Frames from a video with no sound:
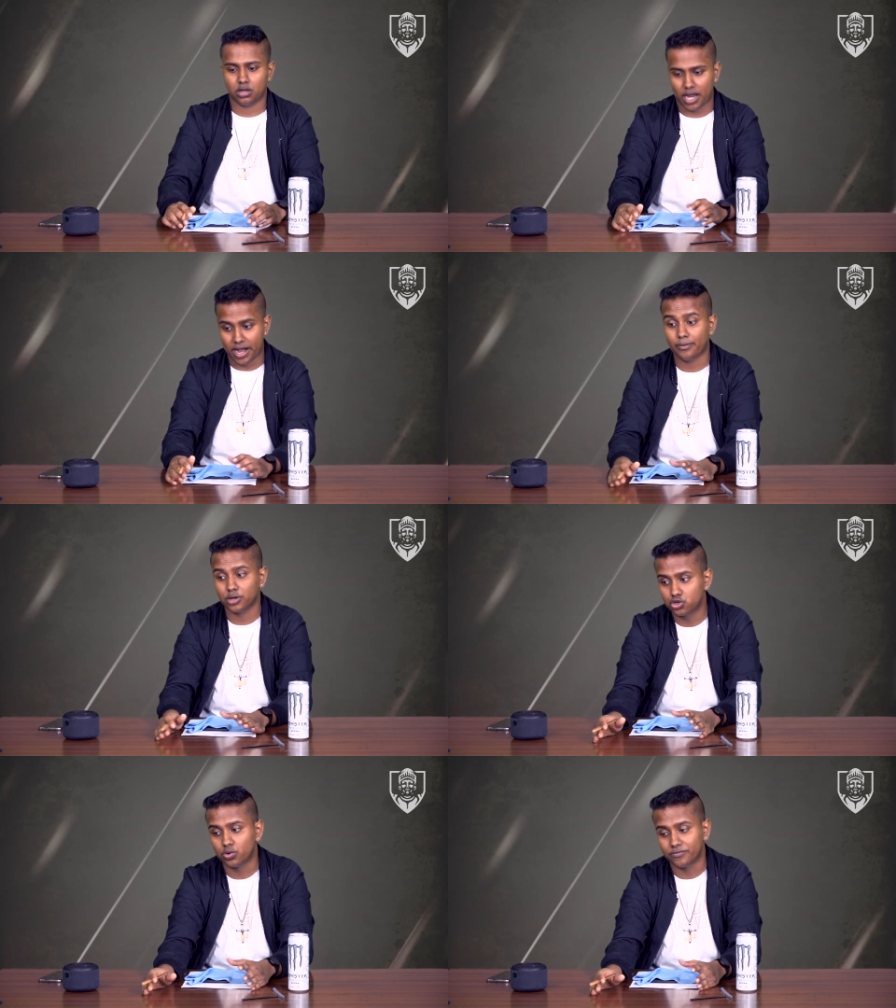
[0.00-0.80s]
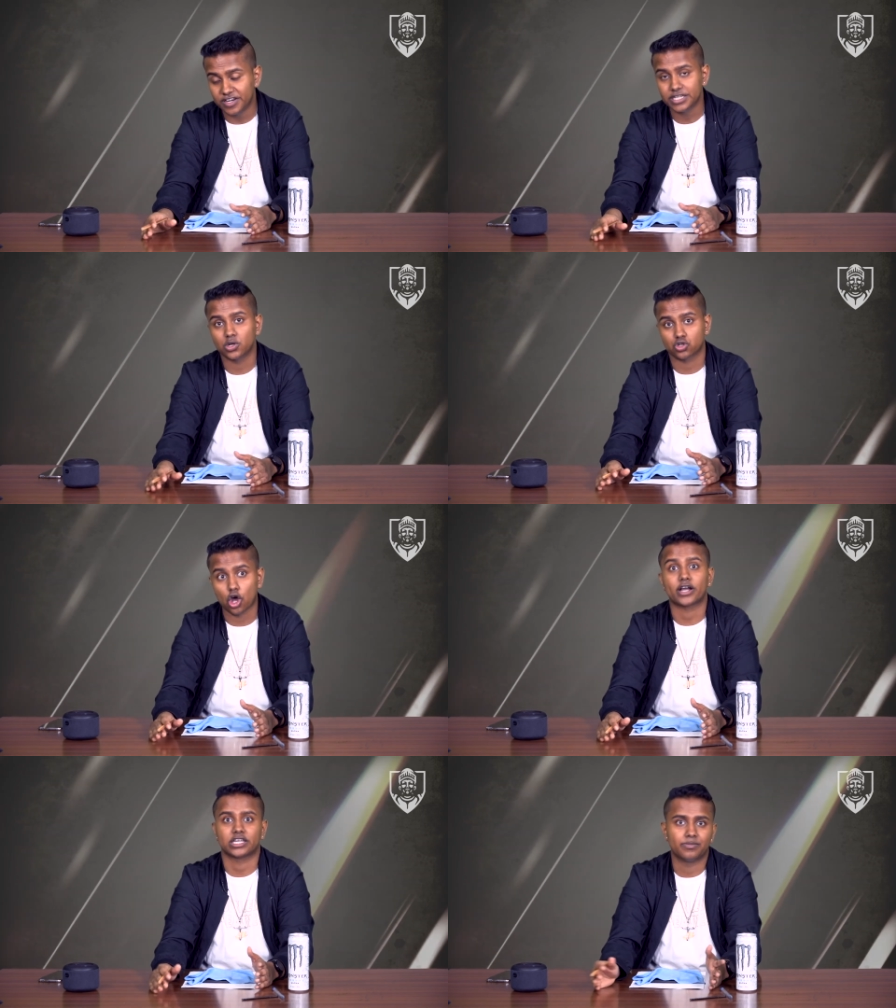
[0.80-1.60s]
And I'm gonna do a video
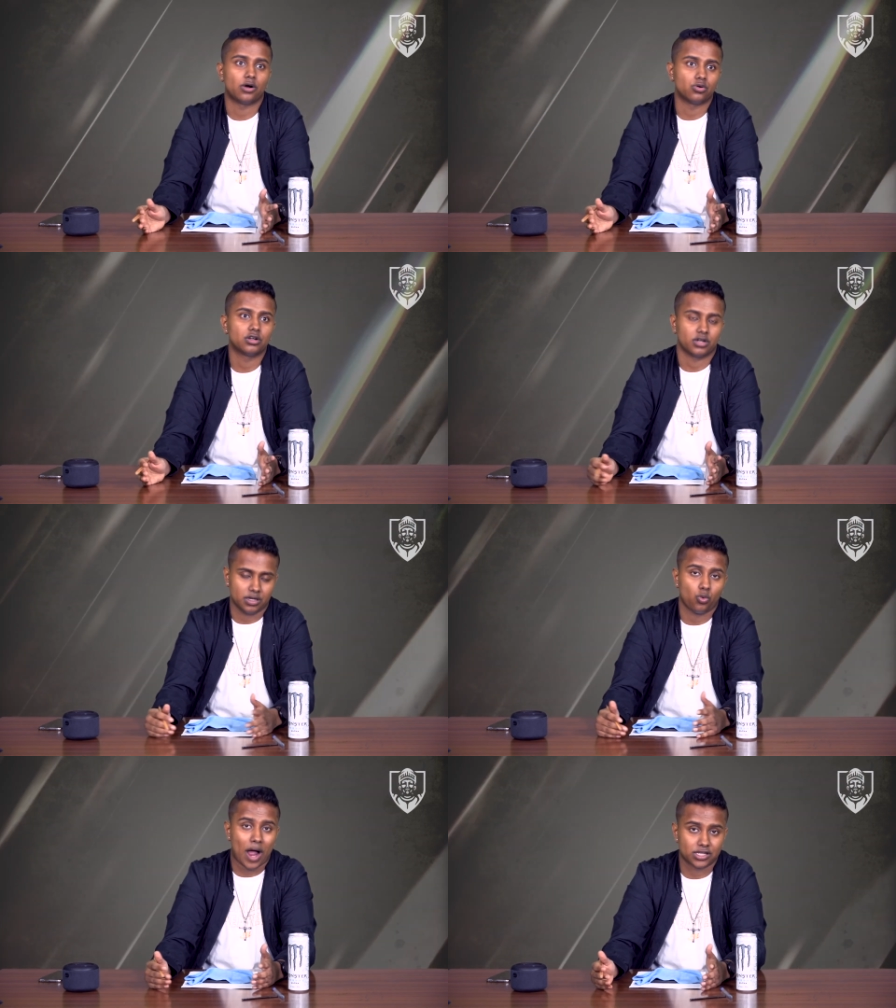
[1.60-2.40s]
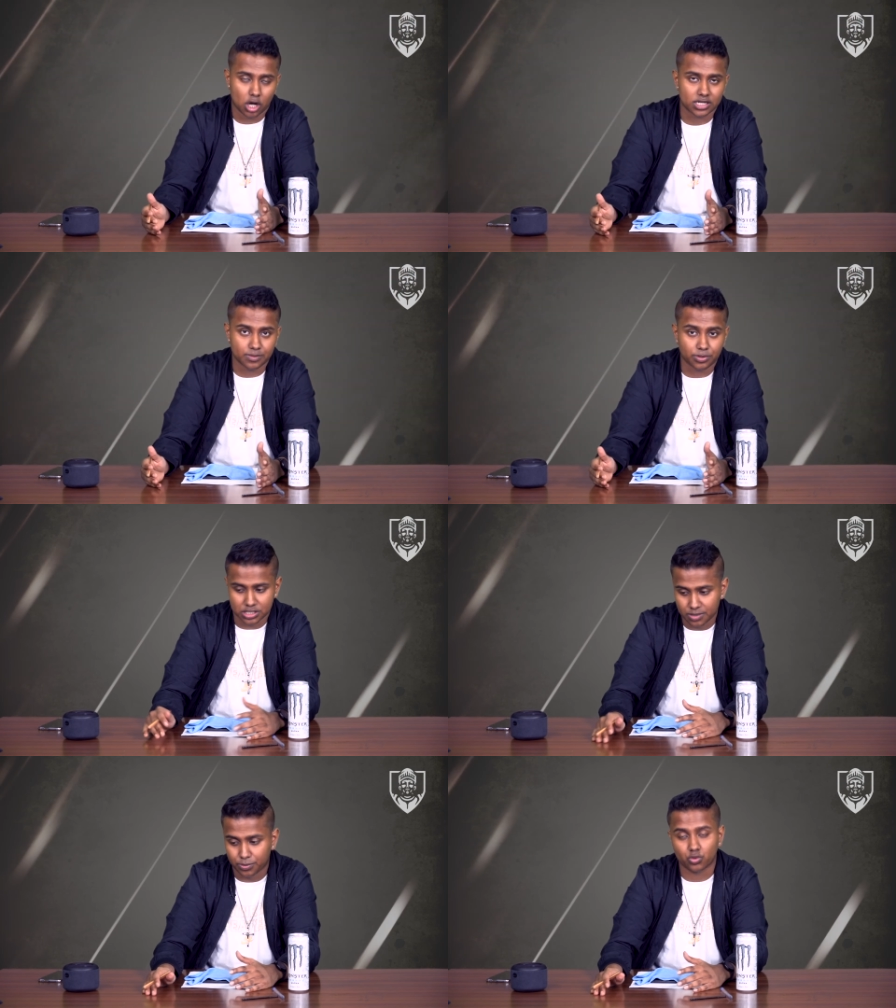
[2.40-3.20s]
talking about why it's gone simpler and
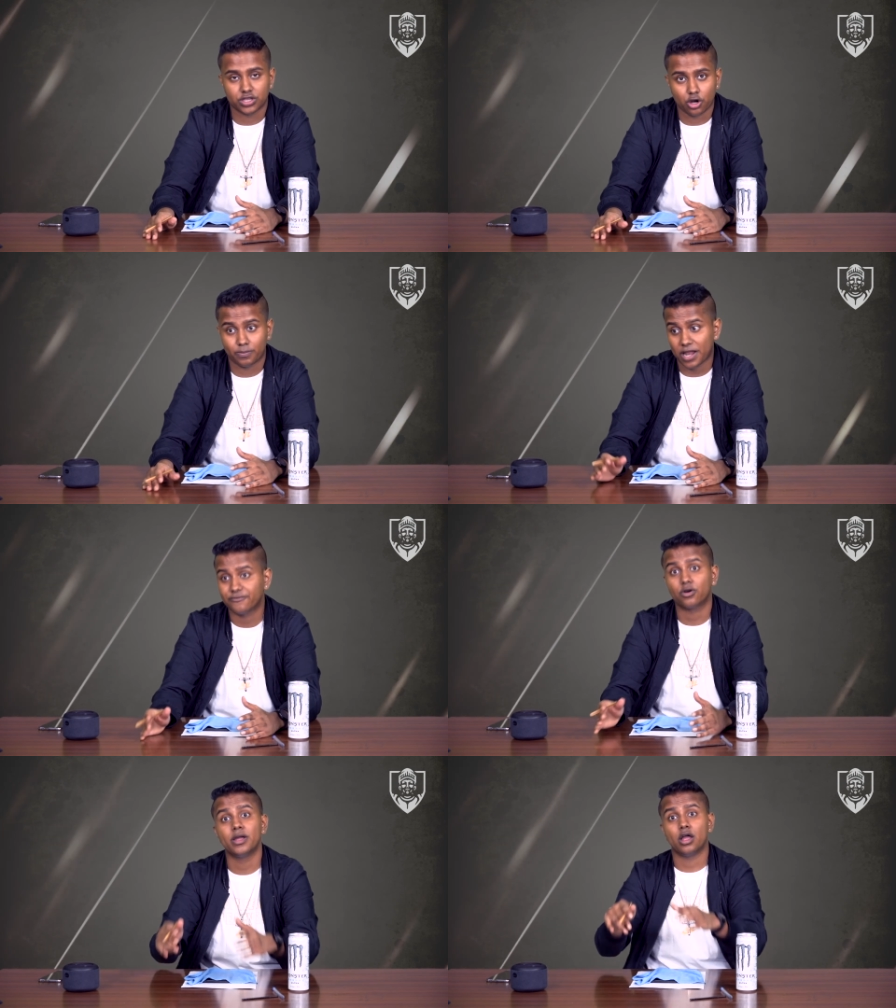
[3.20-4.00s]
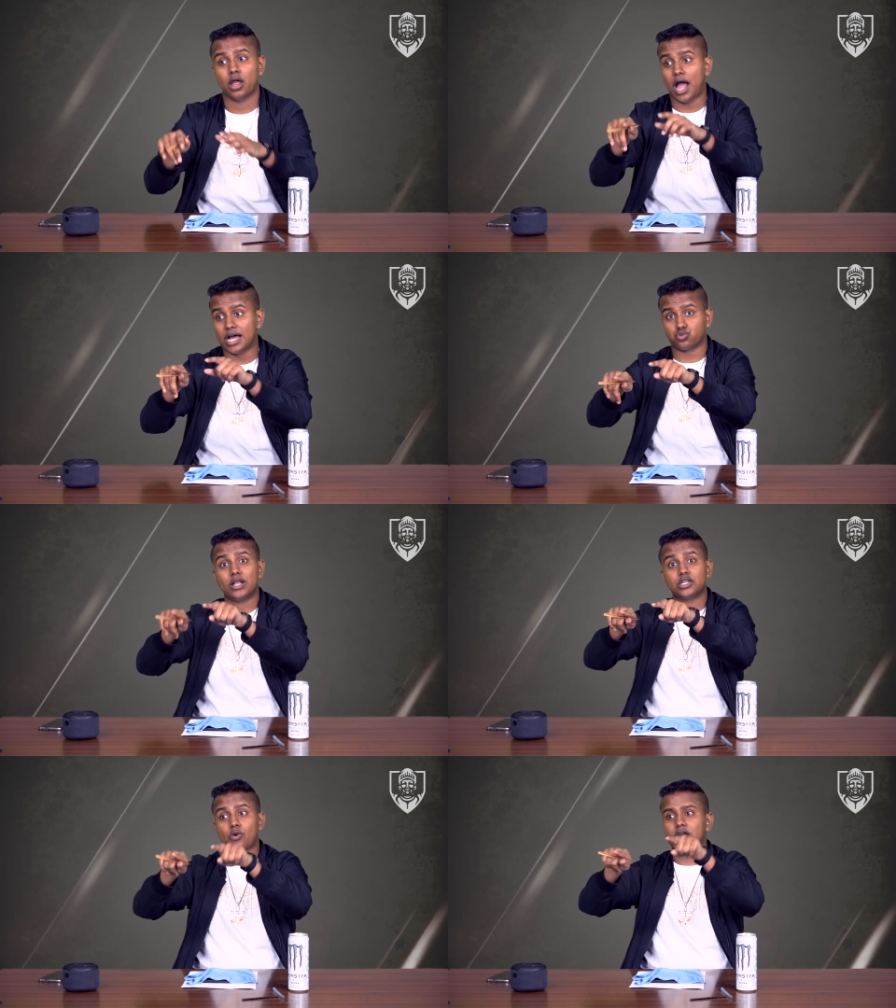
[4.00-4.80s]
simpler within our platform, as
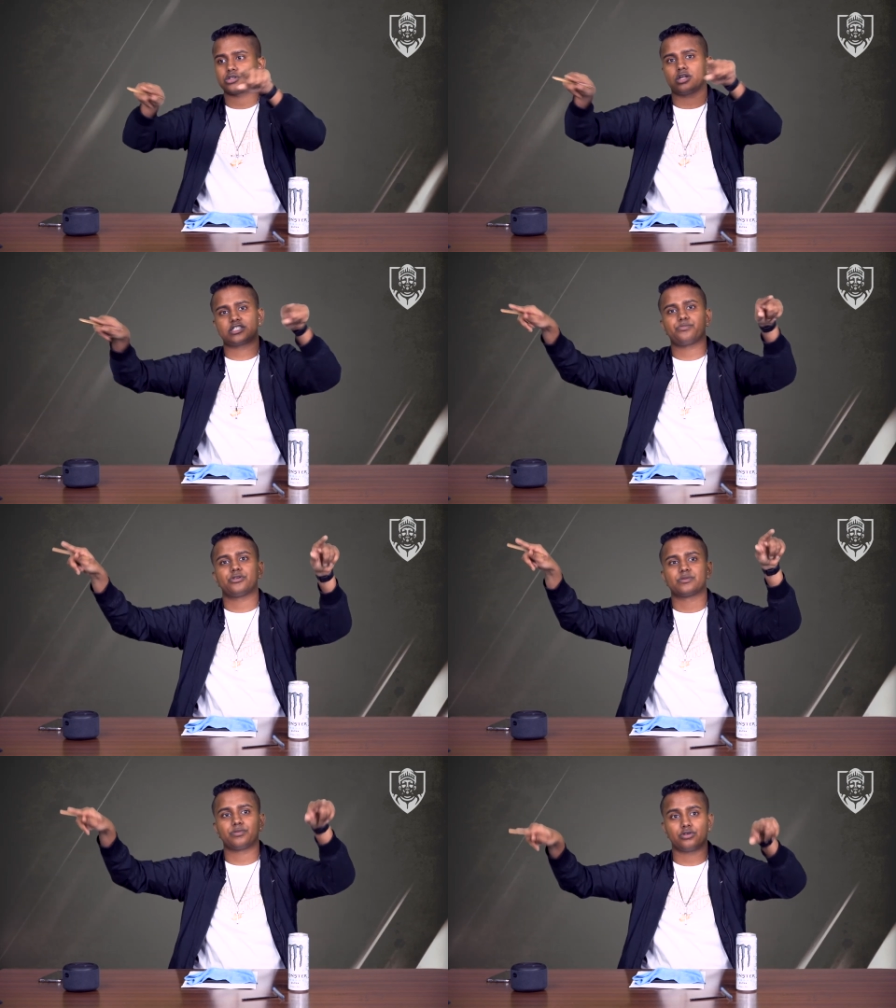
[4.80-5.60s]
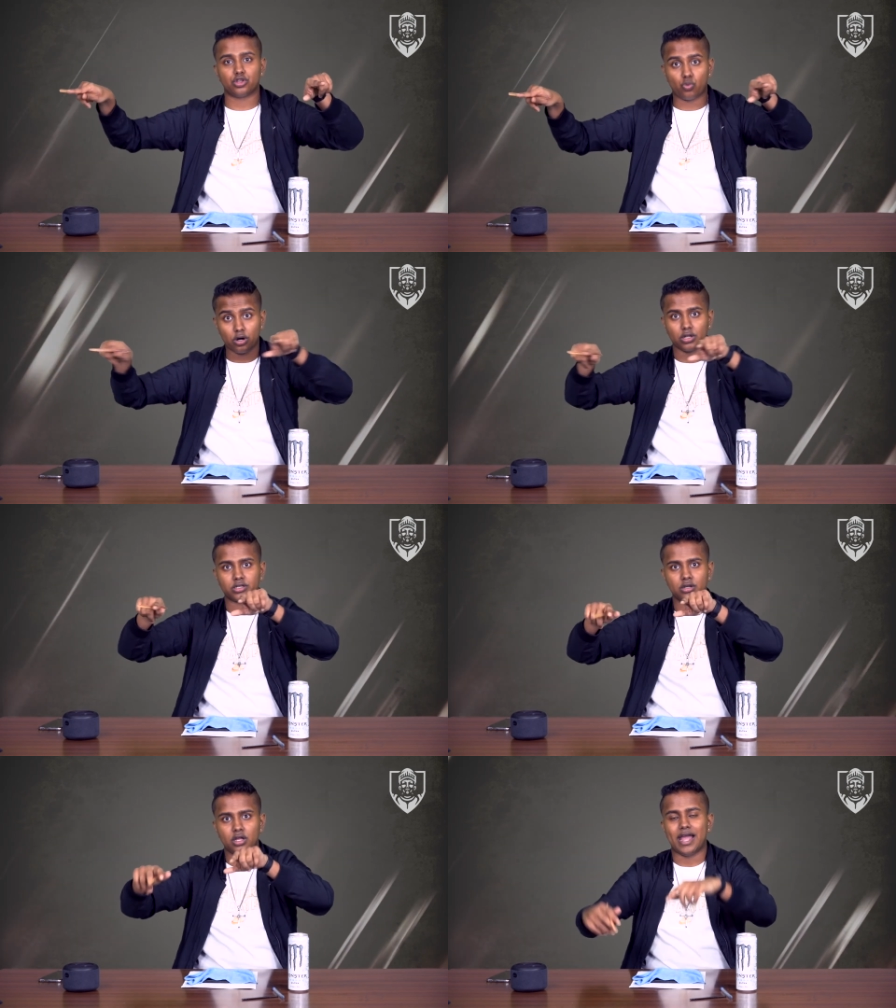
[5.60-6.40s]
well as why it's gone simpler and simpler in the world.
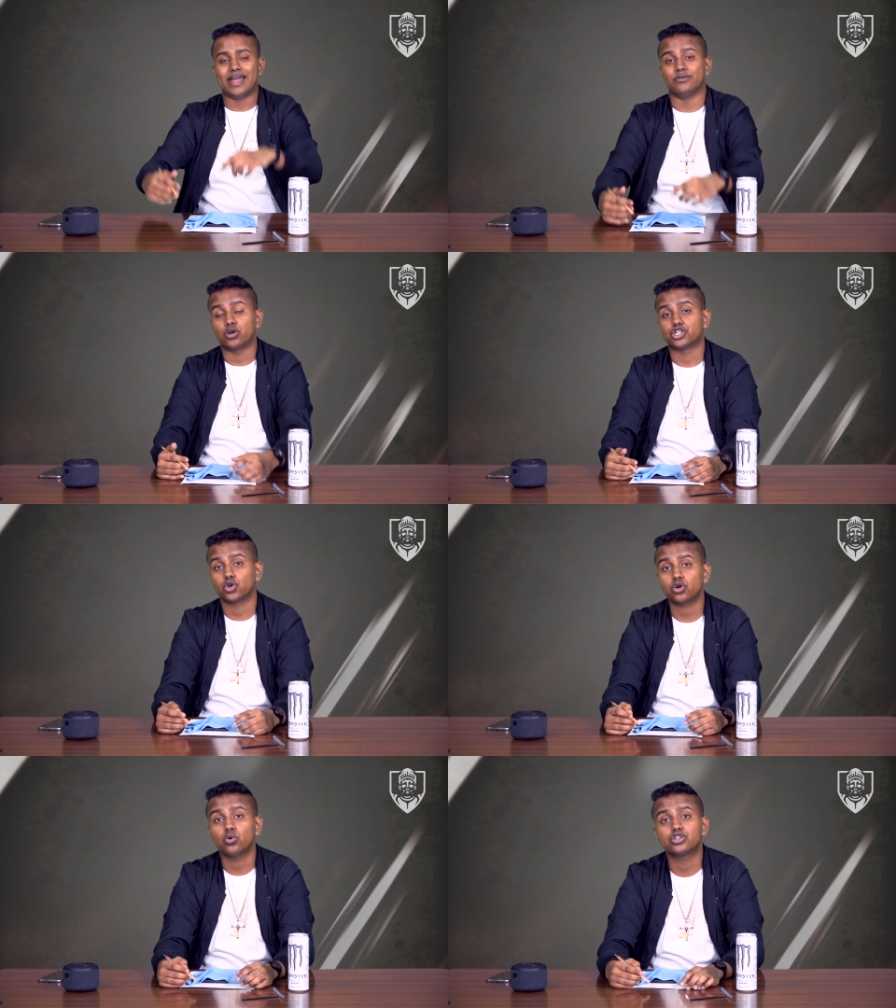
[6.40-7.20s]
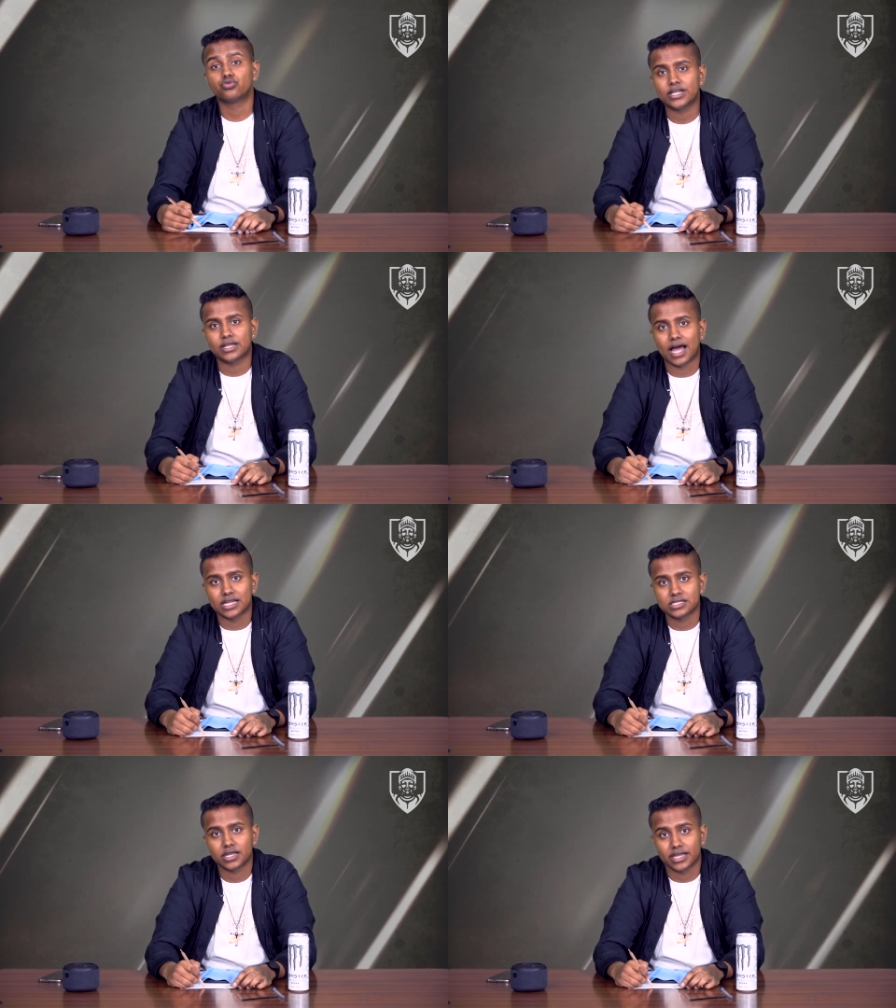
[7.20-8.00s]
And what you're going to
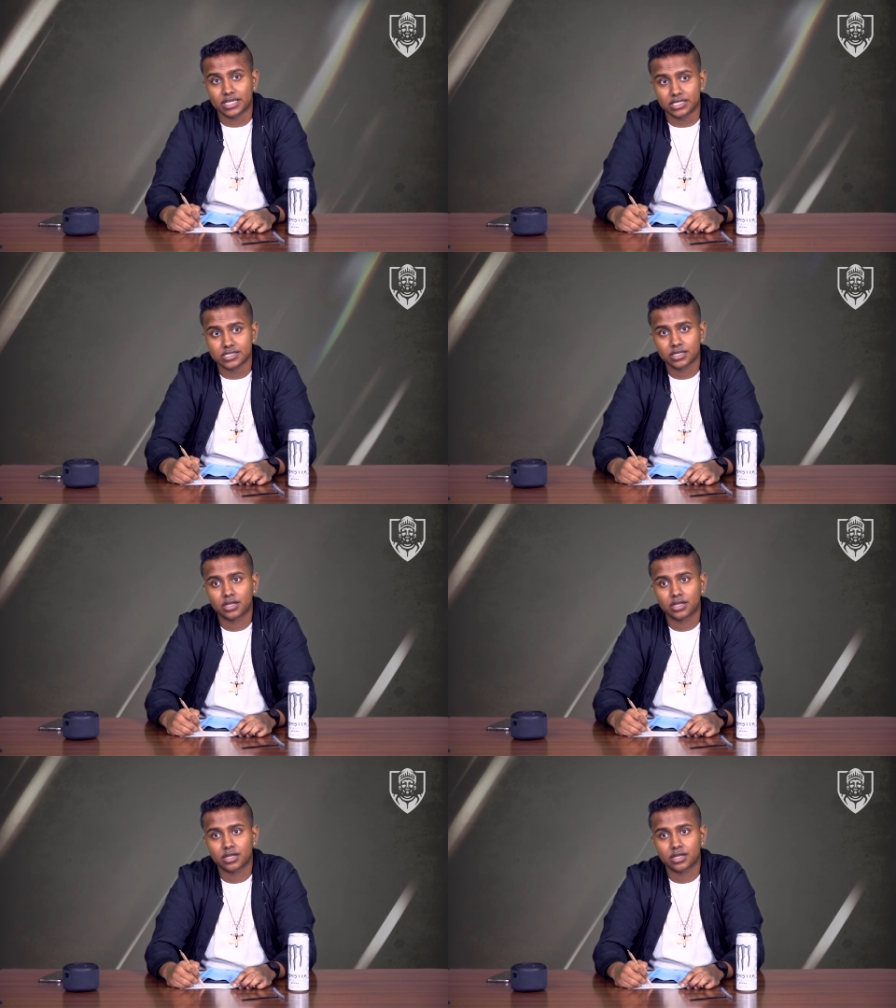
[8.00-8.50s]
realize is,